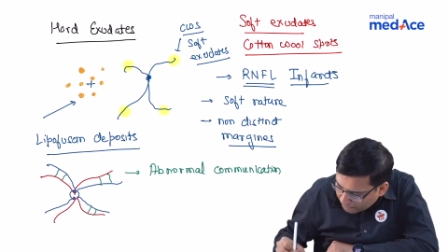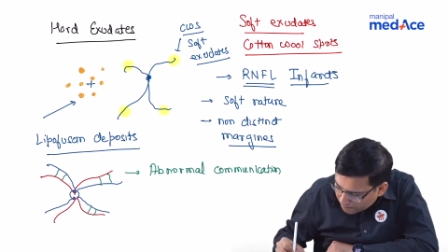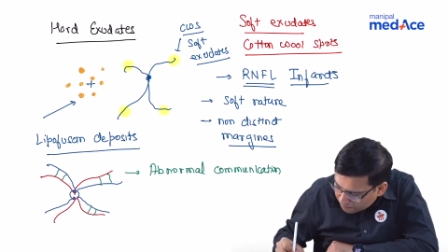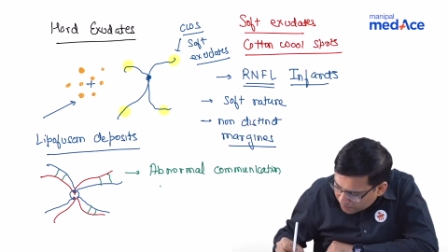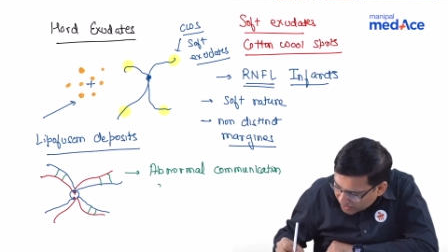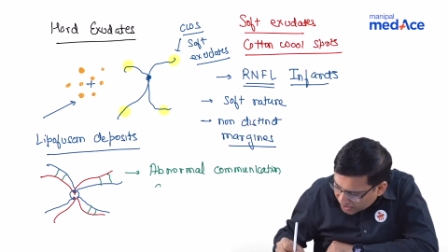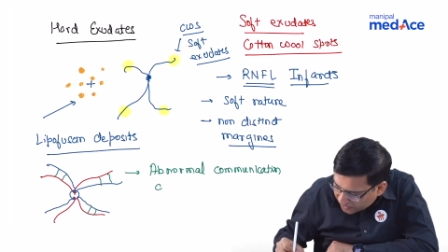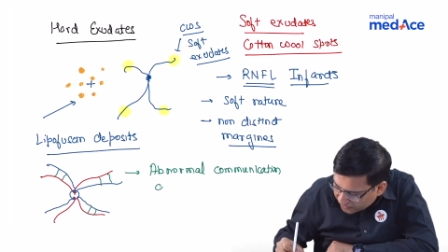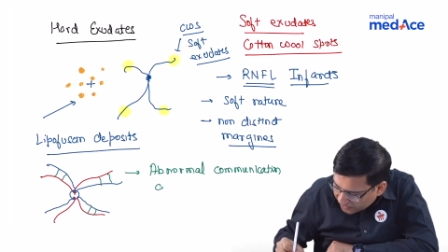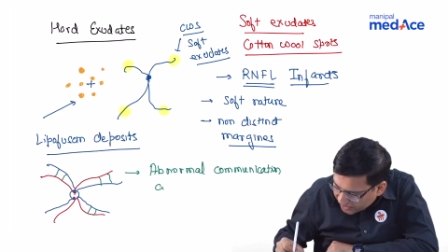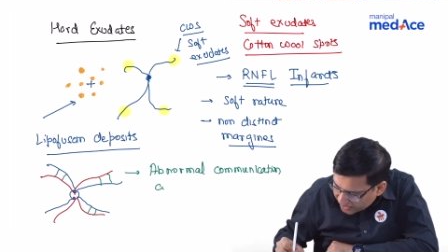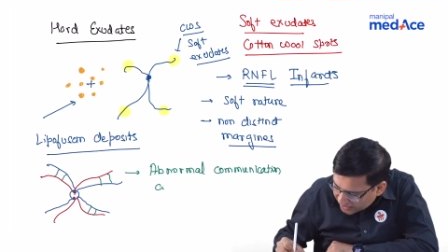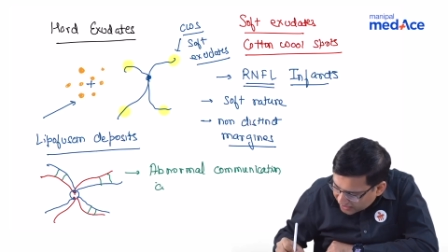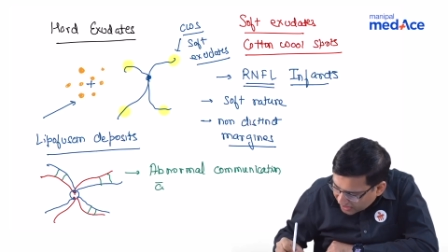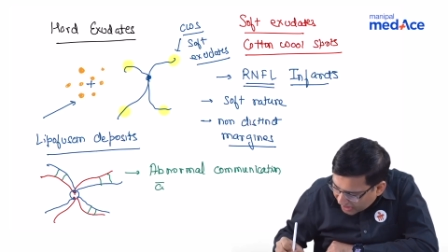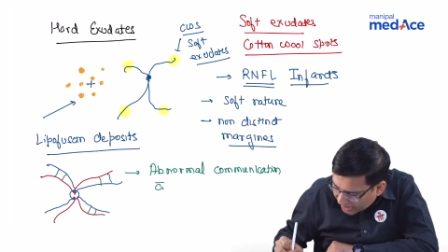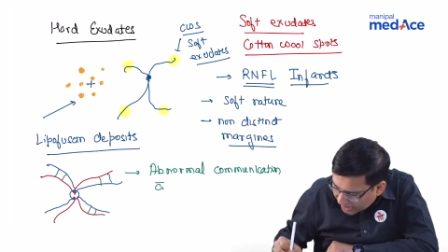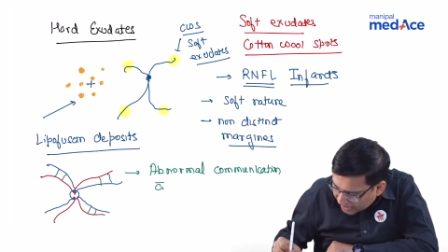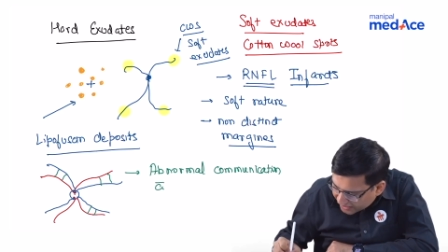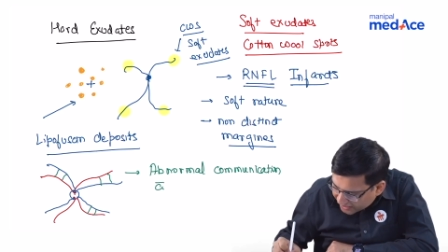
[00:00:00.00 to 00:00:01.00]
between the
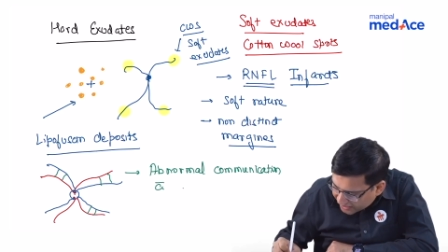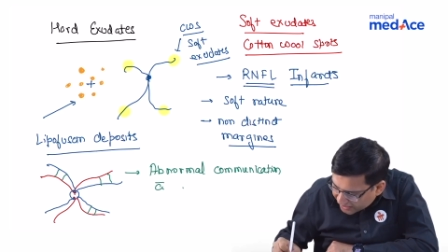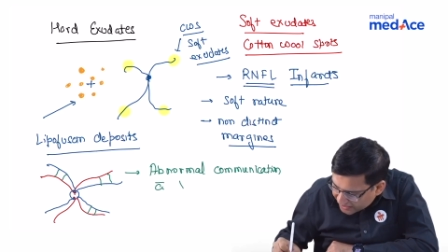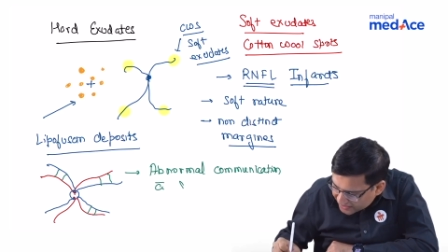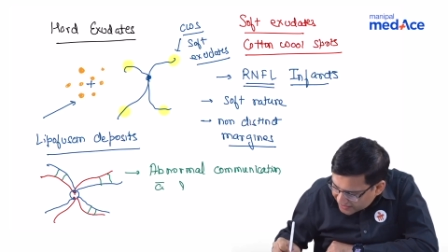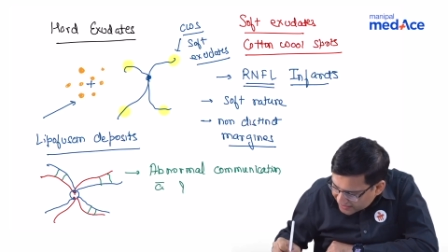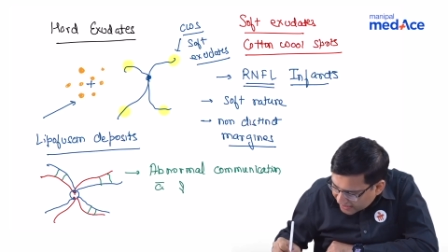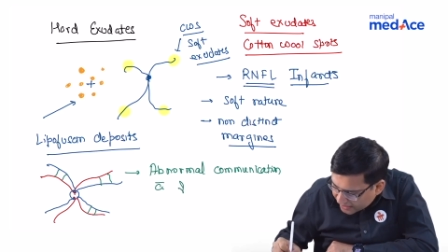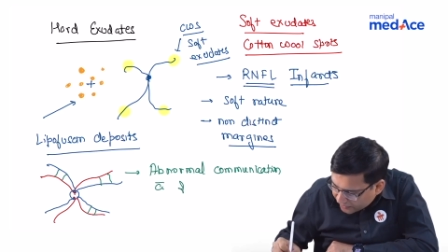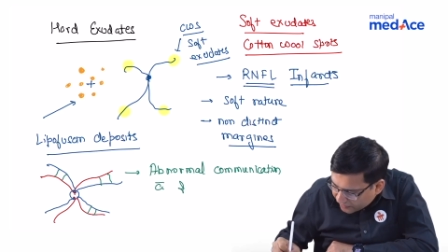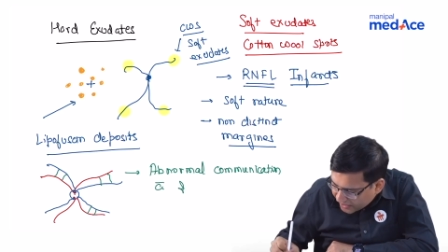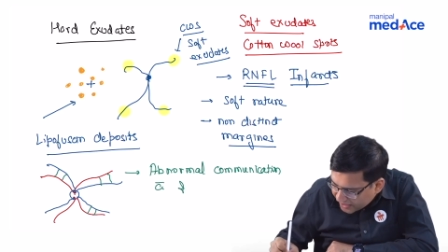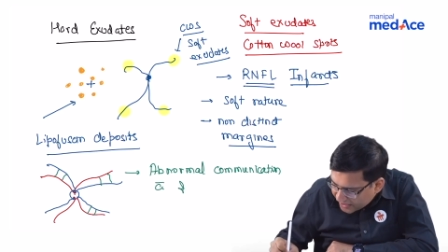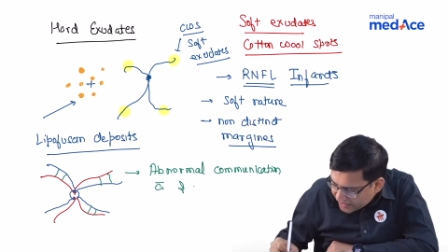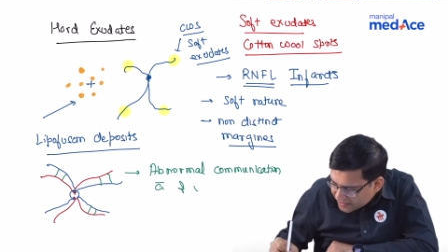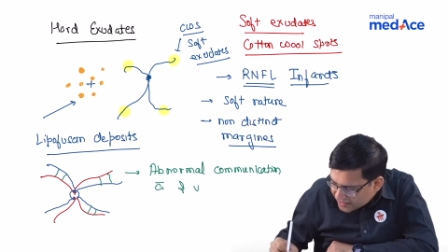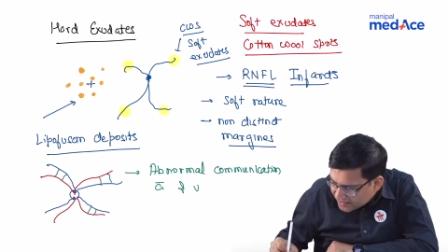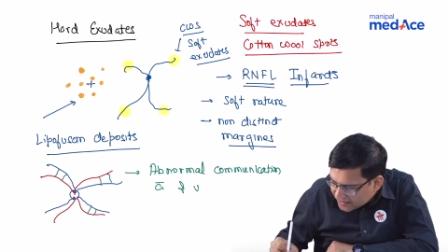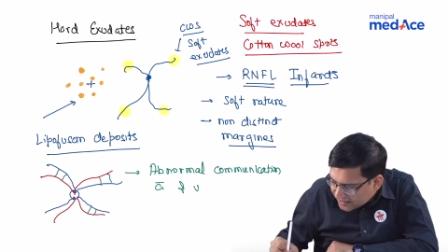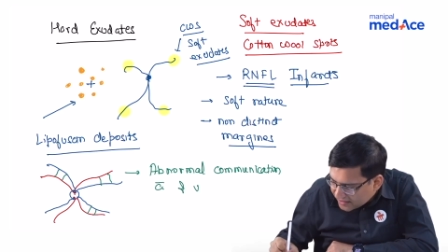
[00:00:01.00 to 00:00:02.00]
arteries and
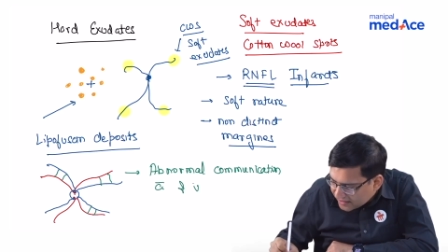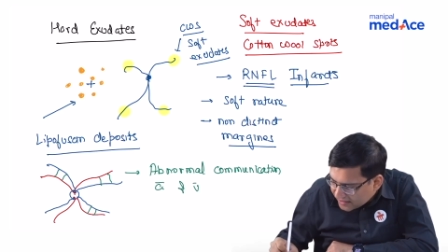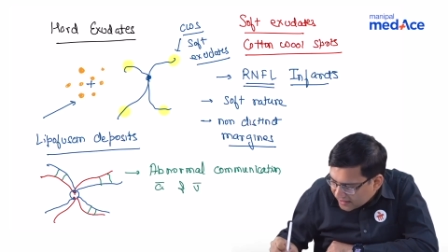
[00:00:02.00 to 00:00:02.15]
veins.